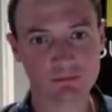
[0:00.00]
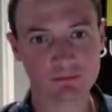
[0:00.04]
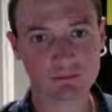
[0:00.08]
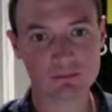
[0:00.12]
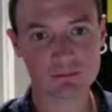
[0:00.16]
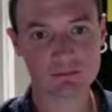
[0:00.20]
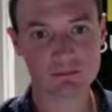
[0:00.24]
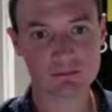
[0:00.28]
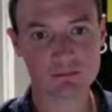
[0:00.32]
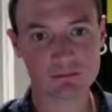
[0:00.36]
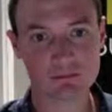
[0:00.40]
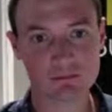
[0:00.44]

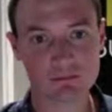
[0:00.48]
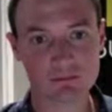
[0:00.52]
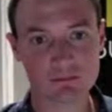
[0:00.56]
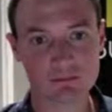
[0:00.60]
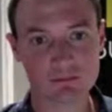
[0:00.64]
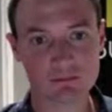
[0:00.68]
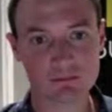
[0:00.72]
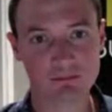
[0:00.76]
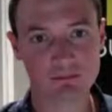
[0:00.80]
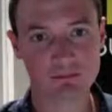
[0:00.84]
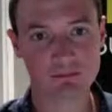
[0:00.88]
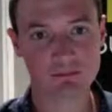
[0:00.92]

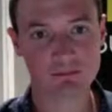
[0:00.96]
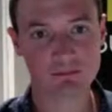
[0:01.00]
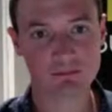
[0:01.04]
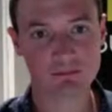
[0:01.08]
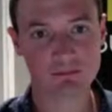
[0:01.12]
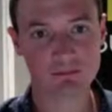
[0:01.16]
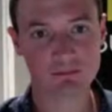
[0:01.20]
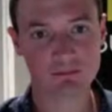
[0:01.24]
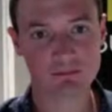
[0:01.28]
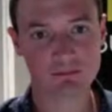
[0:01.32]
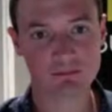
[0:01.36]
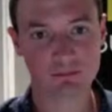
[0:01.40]

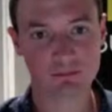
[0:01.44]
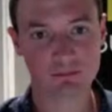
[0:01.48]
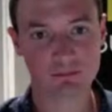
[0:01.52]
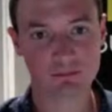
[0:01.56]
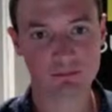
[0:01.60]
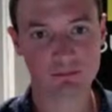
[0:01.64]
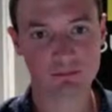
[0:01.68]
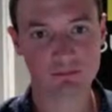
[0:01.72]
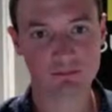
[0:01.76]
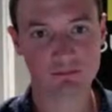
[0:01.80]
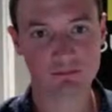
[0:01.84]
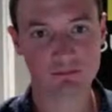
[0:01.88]

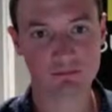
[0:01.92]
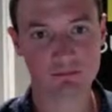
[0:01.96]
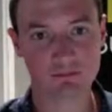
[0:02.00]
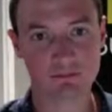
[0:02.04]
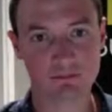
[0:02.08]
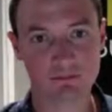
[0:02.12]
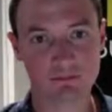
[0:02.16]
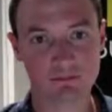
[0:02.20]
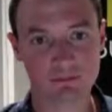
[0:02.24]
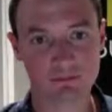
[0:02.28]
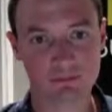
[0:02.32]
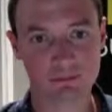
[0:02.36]

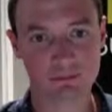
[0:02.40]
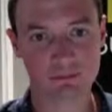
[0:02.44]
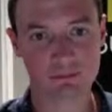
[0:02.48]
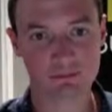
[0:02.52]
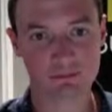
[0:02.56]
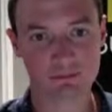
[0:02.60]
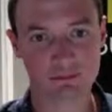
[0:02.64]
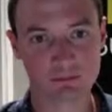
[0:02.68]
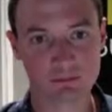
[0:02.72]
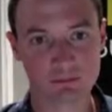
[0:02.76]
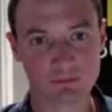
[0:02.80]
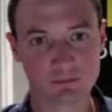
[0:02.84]

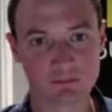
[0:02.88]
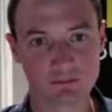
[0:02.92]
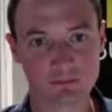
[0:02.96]
This person isn't speaking.